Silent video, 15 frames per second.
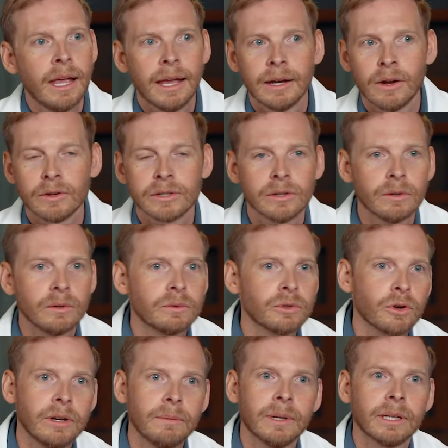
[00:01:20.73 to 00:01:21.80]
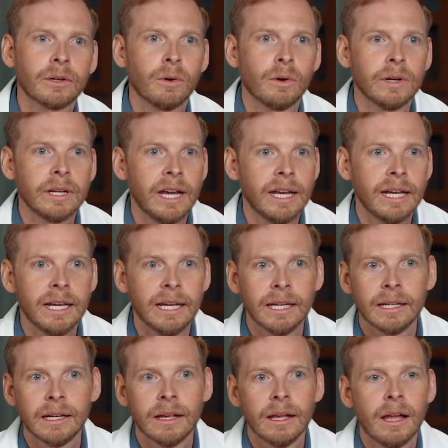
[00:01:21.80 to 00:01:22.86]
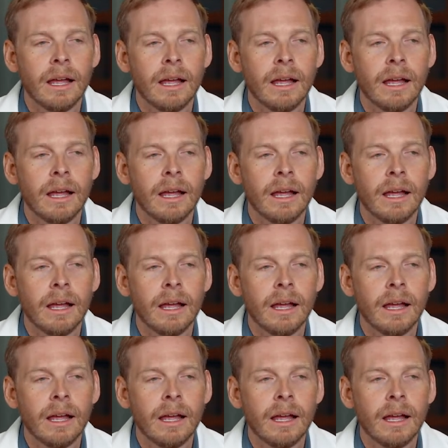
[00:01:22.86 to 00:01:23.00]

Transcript: and also treatment coordinating,